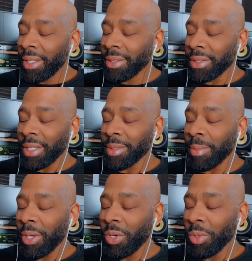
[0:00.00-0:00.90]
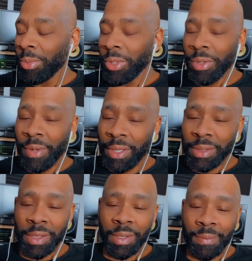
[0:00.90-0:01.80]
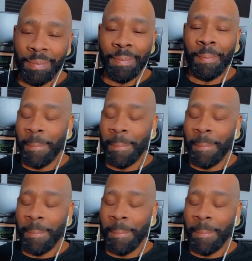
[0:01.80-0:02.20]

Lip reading: Ace, that's my home girl right there.